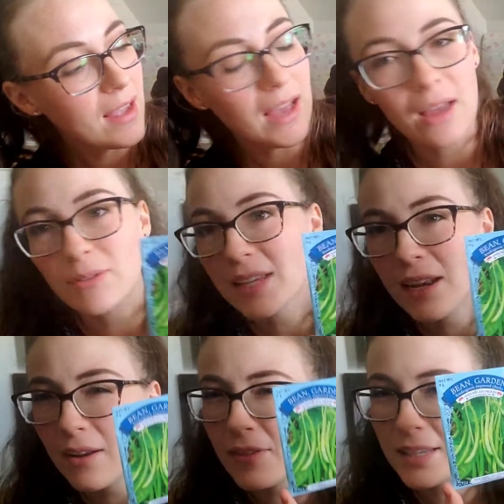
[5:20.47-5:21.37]
I was kind
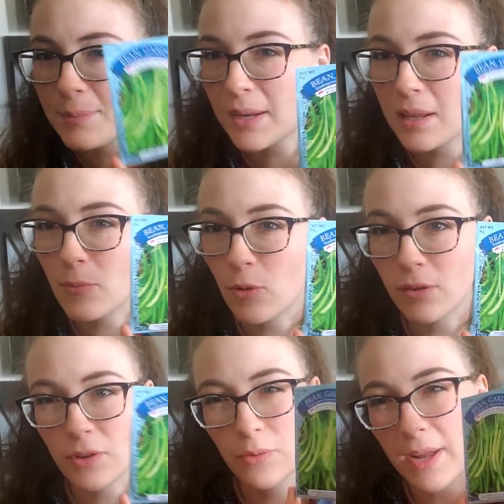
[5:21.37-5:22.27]
of expecting more of
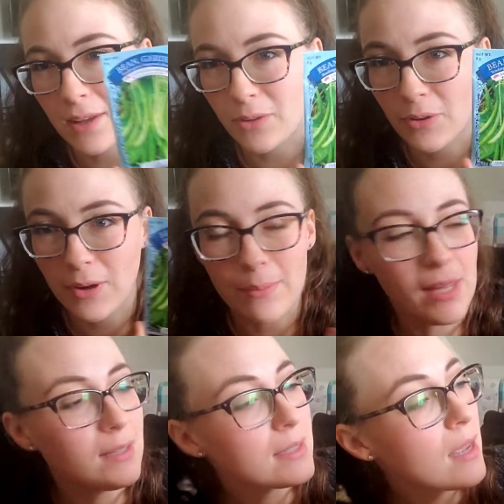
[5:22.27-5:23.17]
your regular green
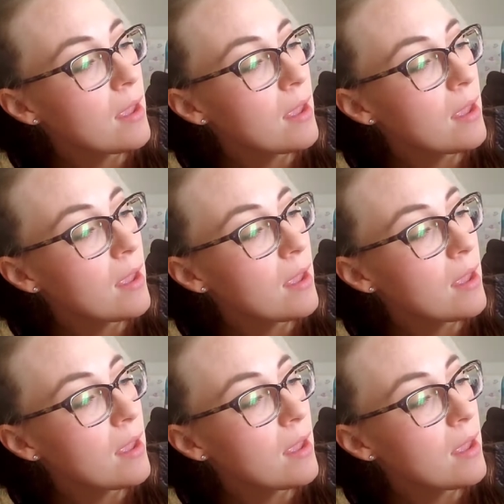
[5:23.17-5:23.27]
beans.